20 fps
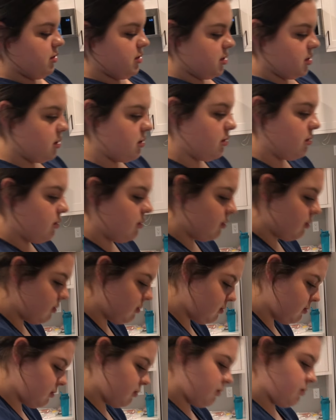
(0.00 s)
ado,
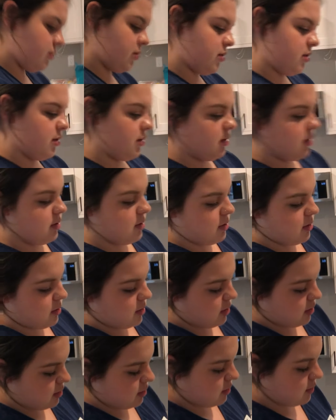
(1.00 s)
putting on our
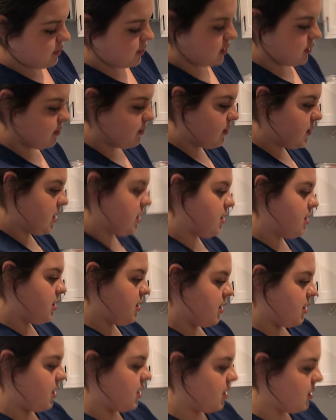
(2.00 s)
gloves,
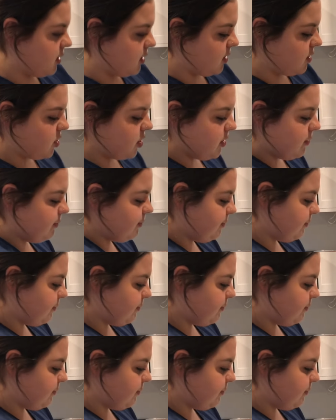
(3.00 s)
hand hygiene.